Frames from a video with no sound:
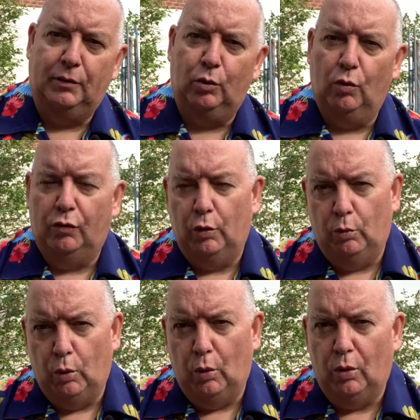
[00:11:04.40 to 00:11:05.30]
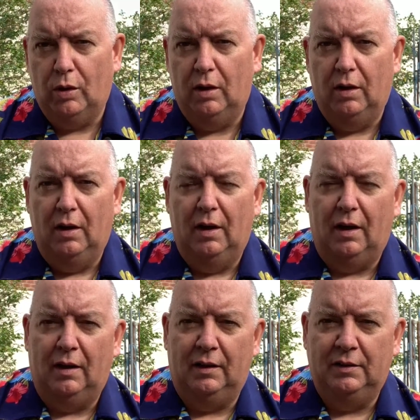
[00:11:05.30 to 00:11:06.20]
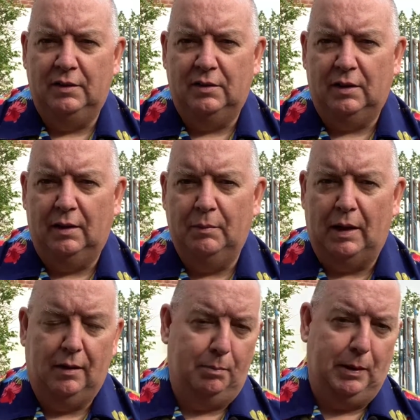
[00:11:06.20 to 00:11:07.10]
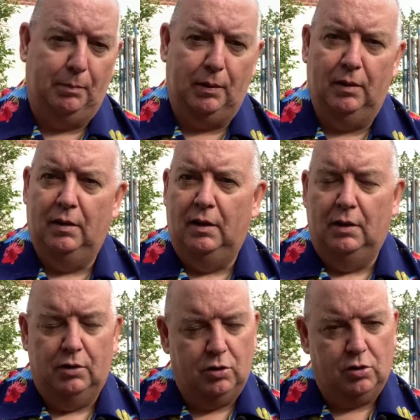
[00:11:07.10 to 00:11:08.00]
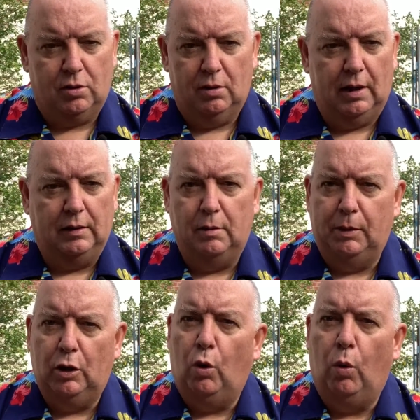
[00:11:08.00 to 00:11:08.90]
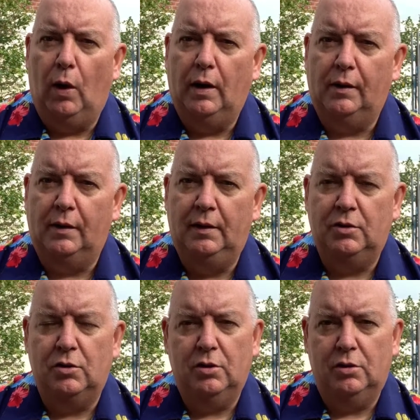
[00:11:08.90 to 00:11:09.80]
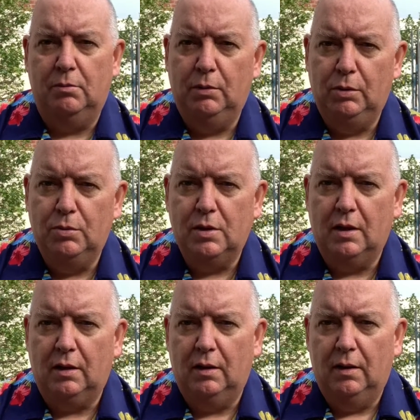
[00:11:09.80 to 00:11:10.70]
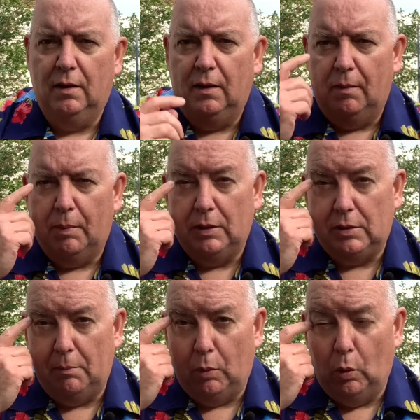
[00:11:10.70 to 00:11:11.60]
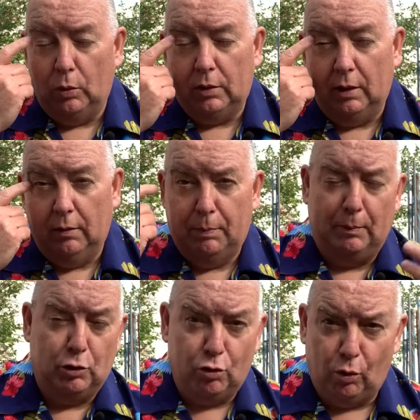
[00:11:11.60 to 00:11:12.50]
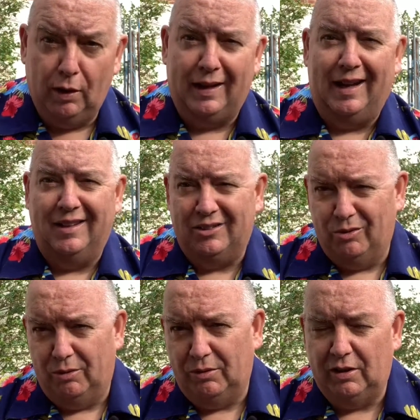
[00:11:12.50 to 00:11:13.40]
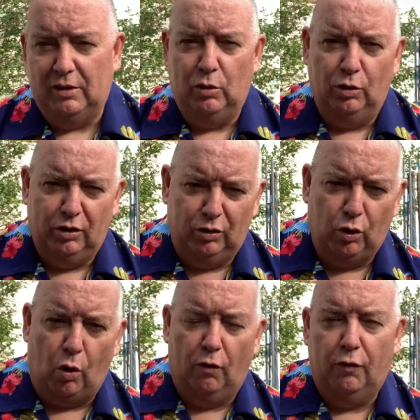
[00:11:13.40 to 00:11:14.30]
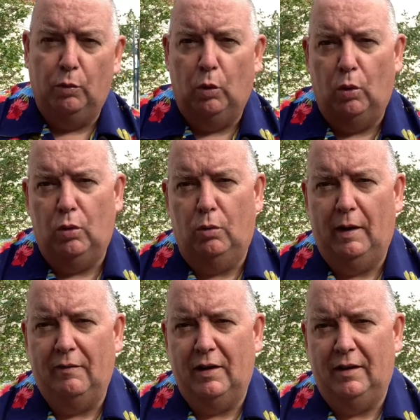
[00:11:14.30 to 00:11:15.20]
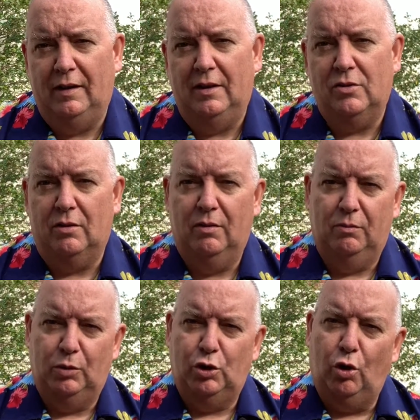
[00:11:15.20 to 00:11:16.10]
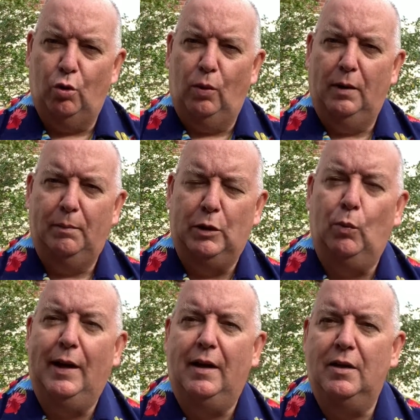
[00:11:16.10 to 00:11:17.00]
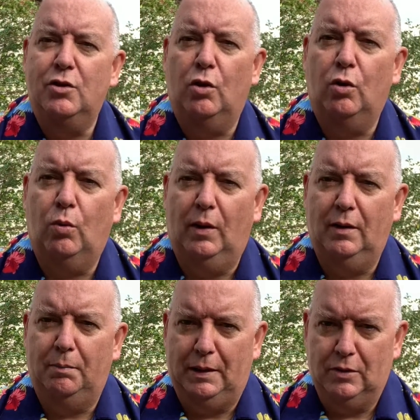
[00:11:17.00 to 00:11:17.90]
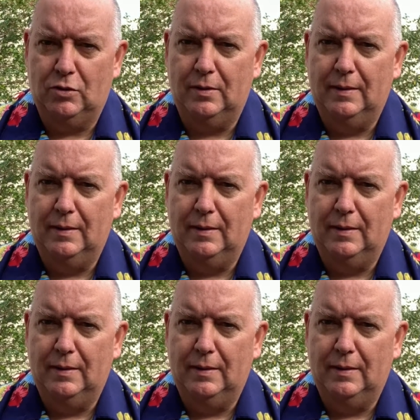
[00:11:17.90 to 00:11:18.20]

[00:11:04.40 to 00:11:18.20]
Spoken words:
to go for a walk, and other people just like to be quiet and listen to some music. But it's important that people stroking cats or taking dog for a walk or whatever it is. So what's your quiet place? Where is your quiet place?